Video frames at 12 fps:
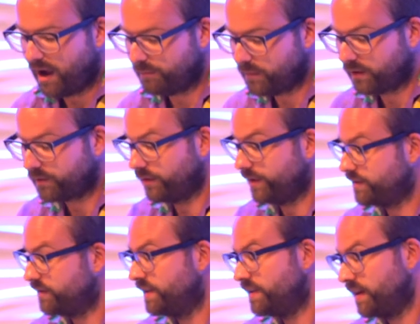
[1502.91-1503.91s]
Not going
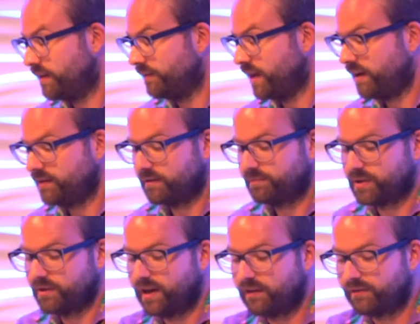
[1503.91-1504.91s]
into detail of that.
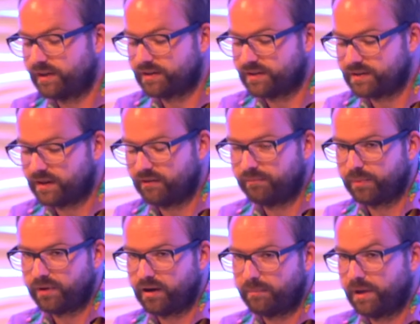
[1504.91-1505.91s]
So Netflix itself
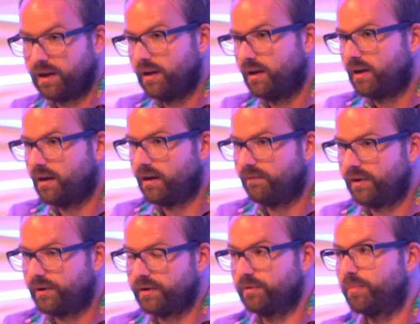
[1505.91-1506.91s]
put up a
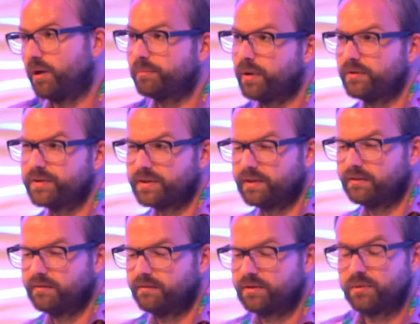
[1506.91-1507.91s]
very good blog post
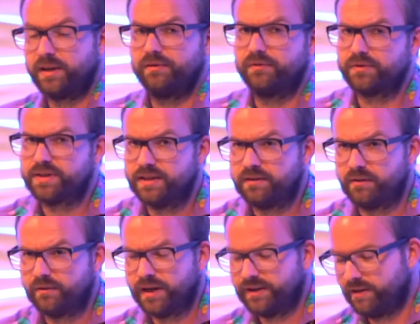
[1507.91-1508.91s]
in 2014
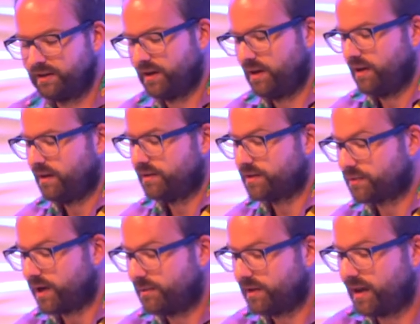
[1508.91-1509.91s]
already
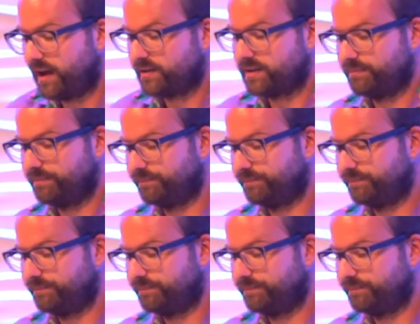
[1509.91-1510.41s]
describing that.